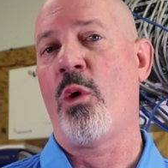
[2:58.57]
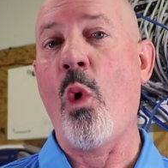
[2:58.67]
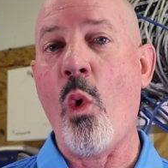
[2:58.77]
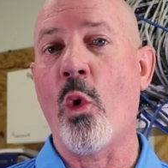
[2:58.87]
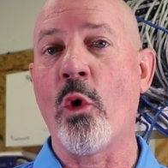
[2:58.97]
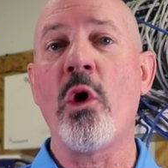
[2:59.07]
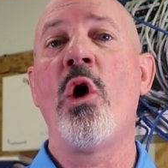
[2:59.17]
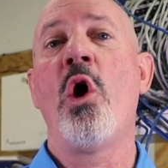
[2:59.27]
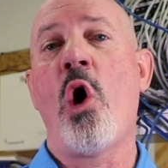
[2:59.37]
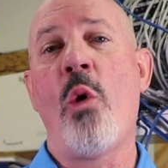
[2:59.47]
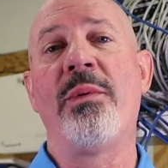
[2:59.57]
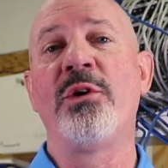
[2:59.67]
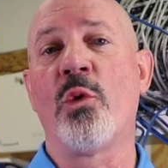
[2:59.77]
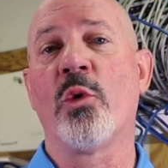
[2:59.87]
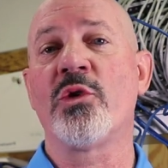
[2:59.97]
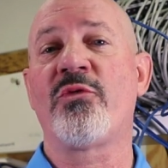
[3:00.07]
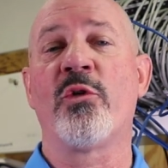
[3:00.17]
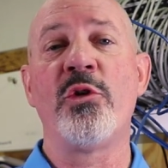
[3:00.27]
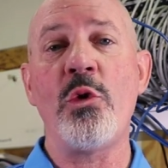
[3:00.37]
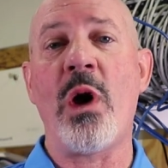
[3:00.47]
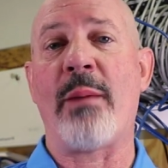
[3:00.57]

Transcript: or open doors for new